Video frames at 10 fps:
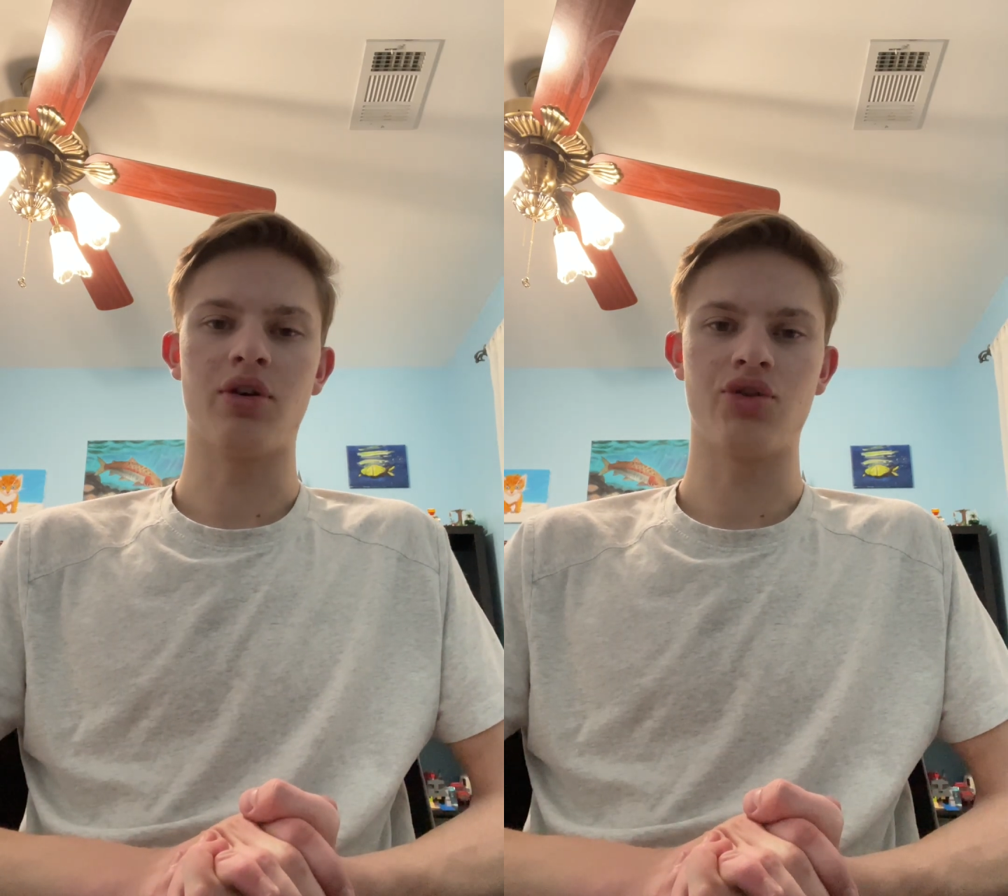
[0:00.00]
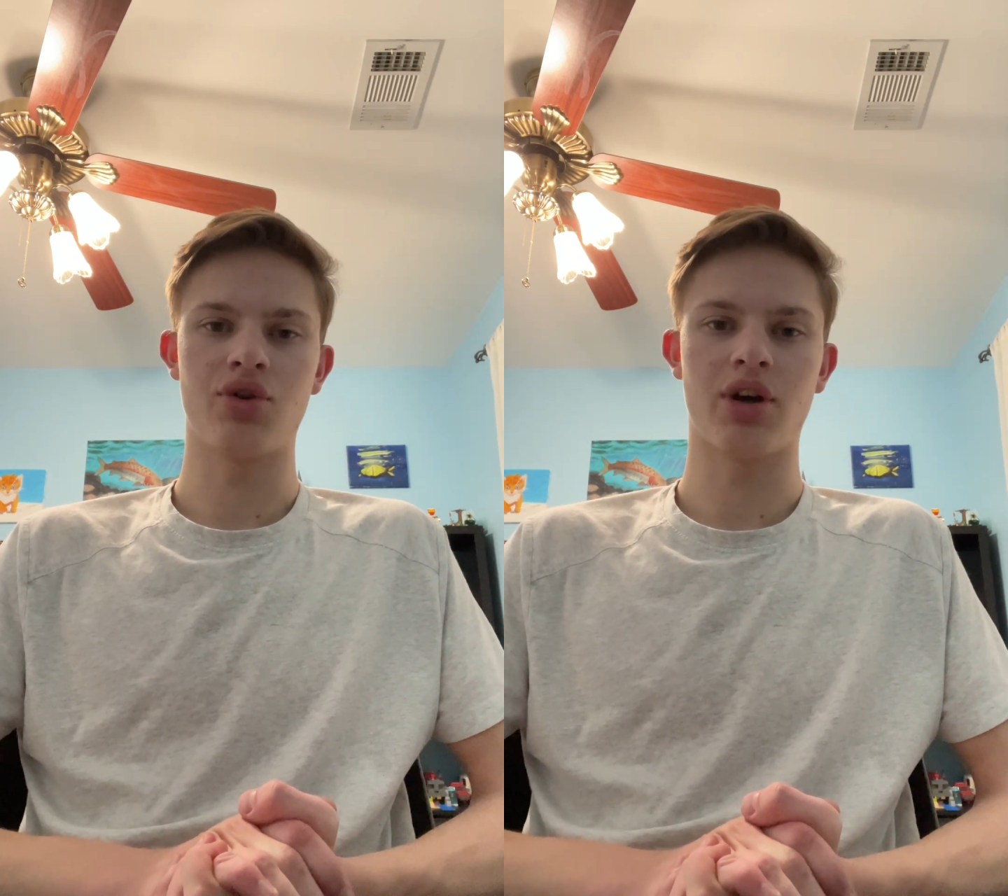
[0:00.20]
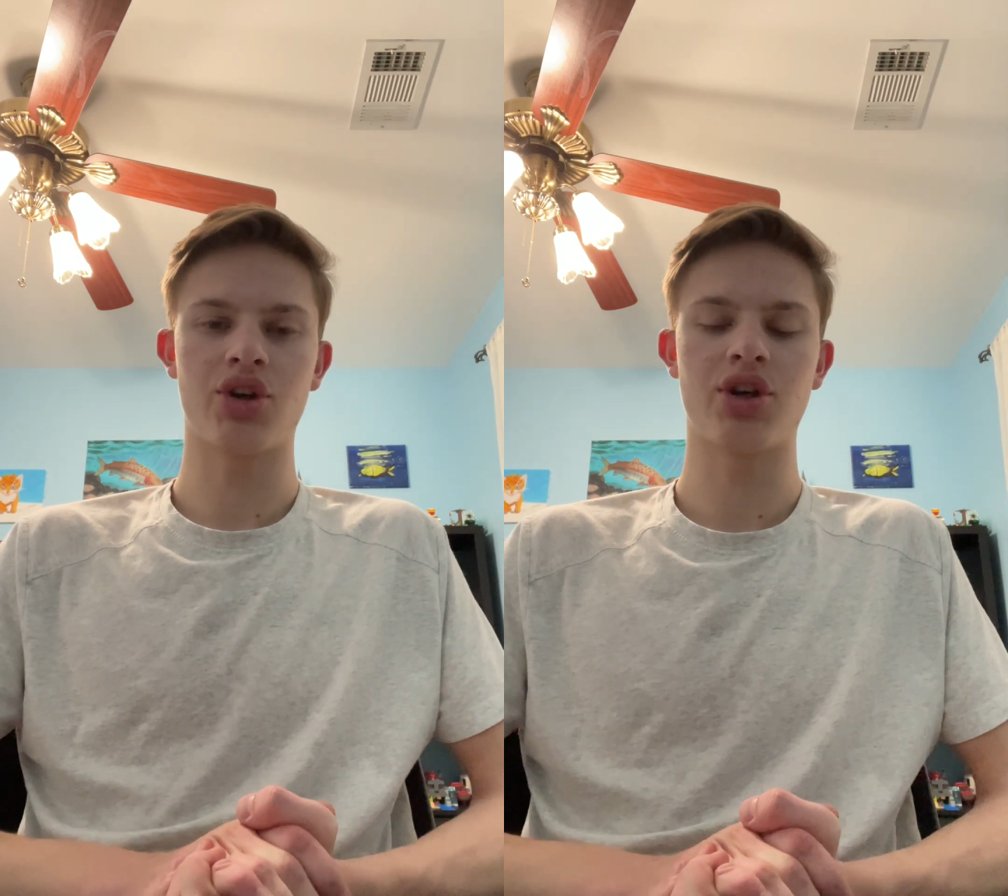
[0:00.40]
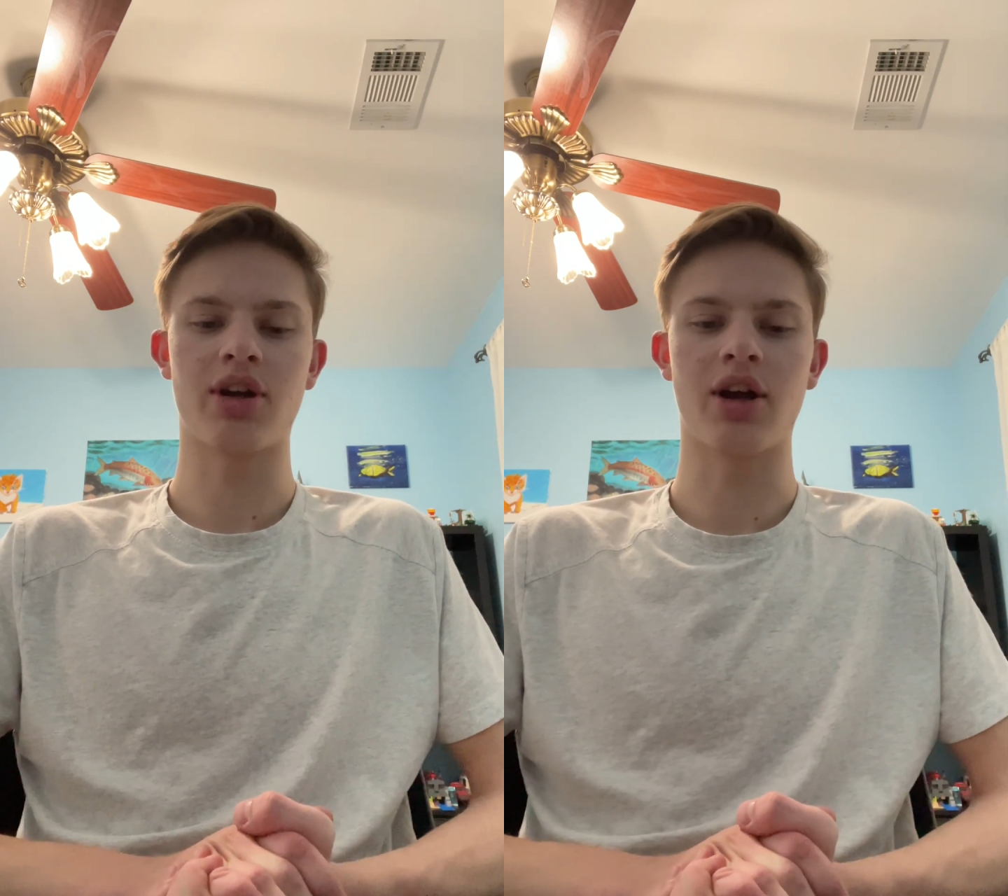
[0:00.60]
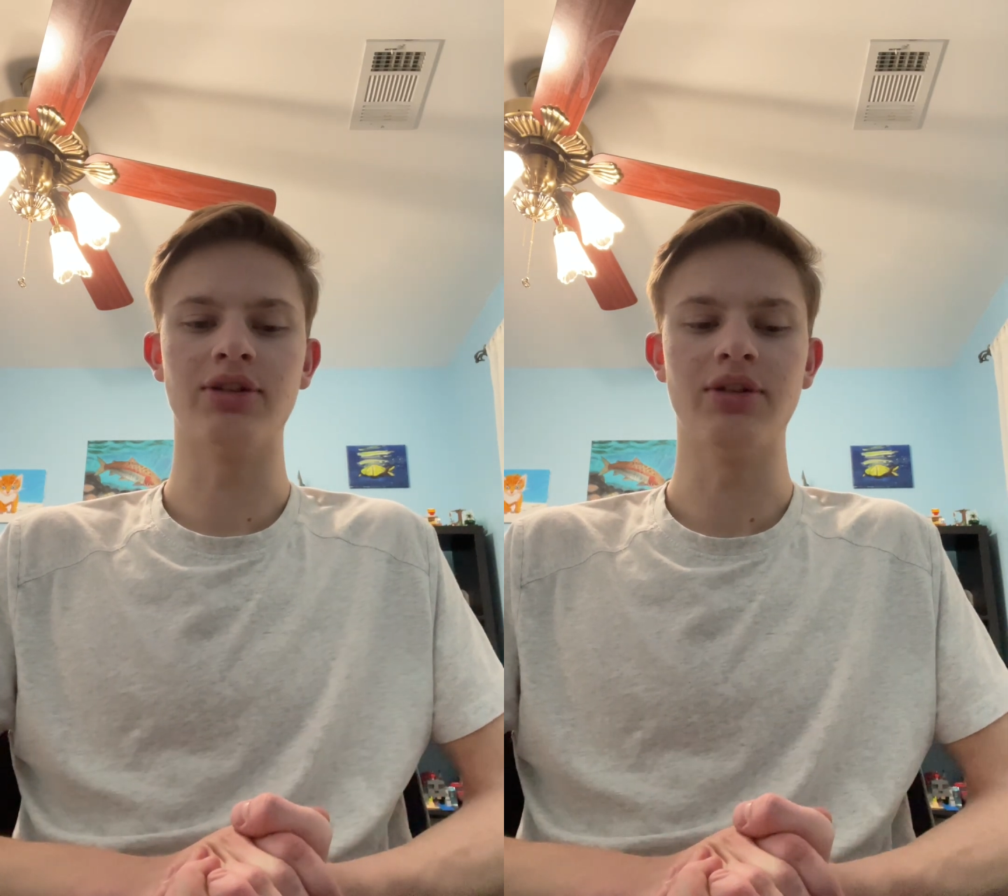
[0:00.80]
introduction and
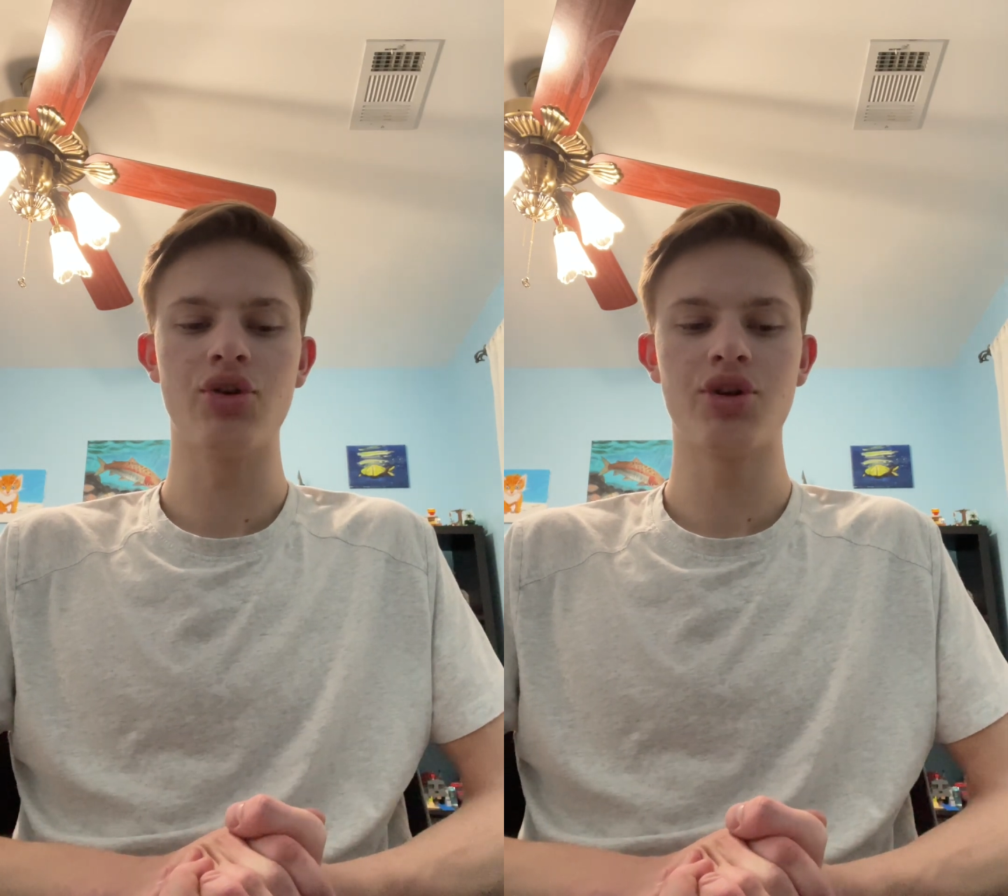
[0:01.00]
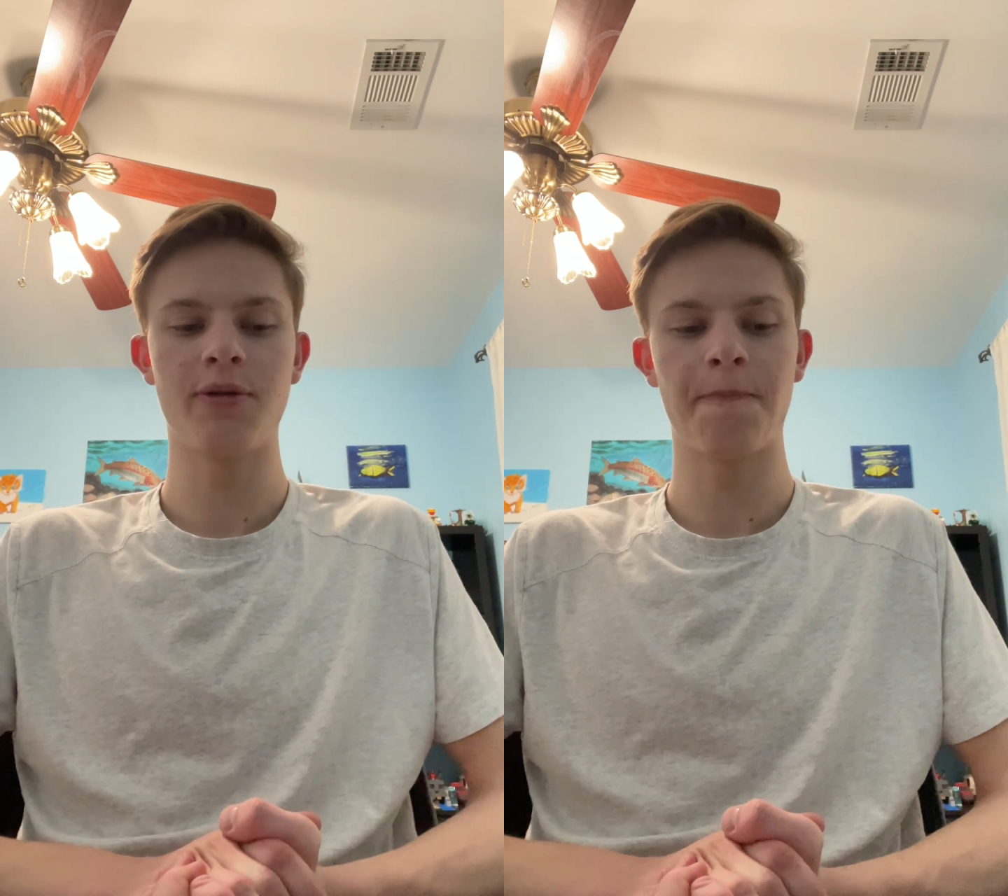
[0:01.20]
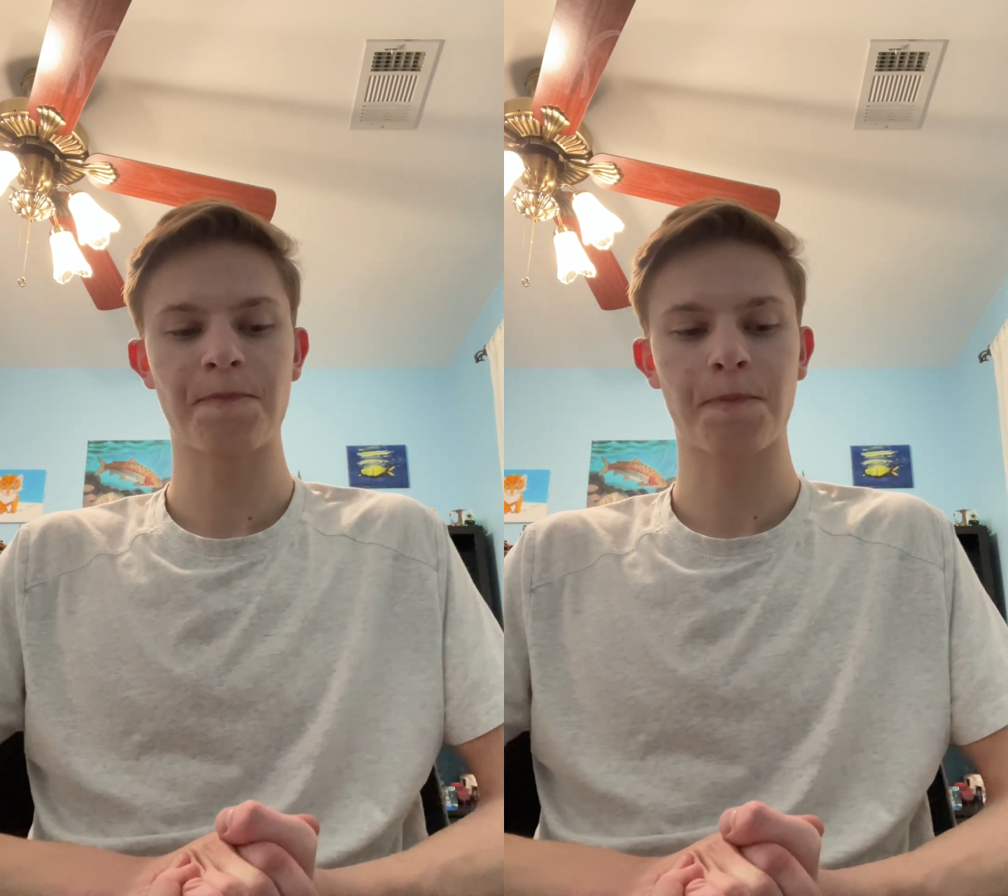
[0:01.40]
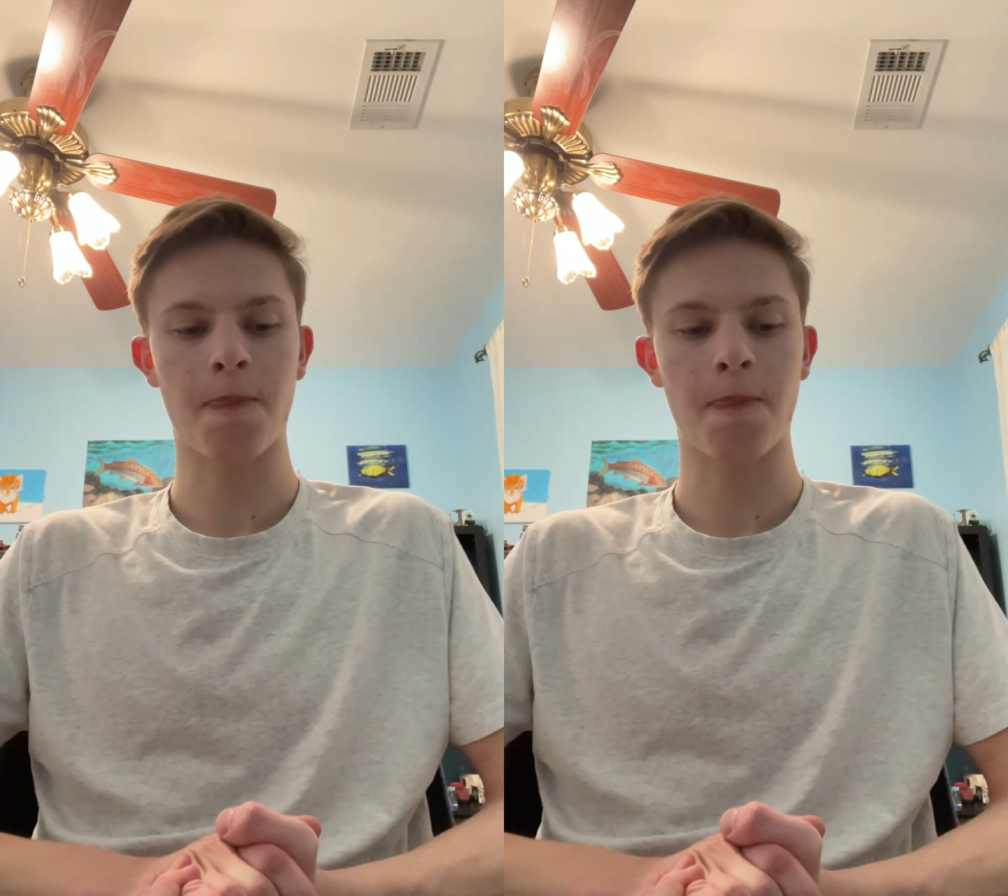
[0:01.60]
conclusion,